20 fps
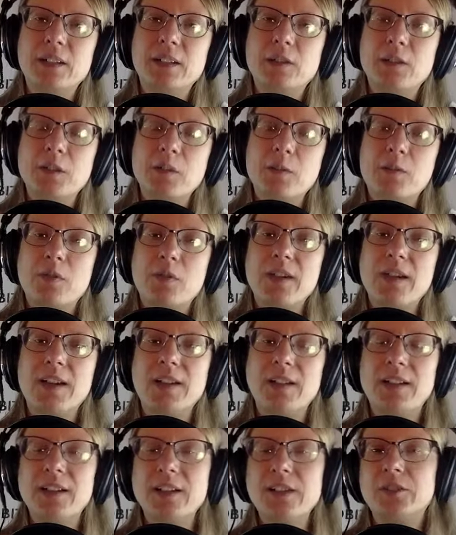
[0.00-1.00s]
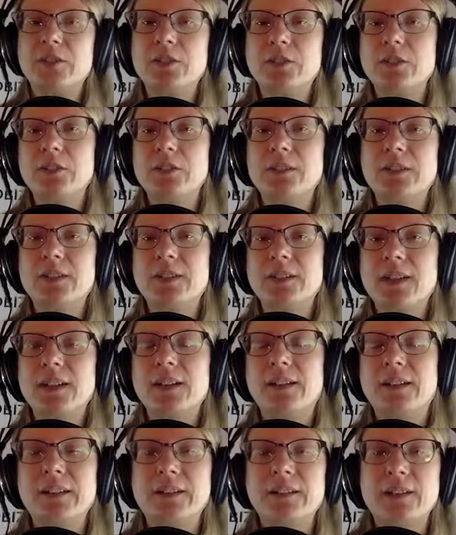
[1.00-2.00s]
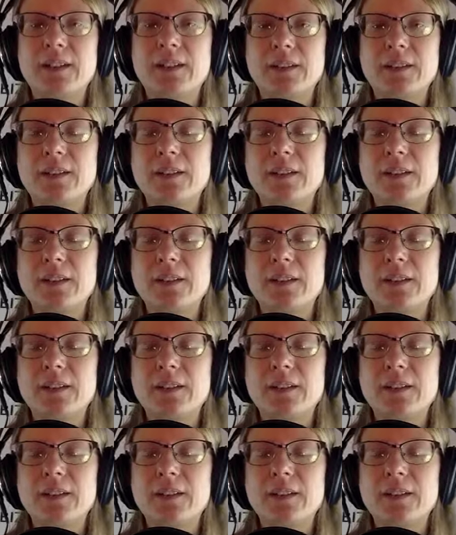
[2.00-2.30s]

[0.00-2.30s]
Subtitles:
the poor headline shoulders, and the headline's got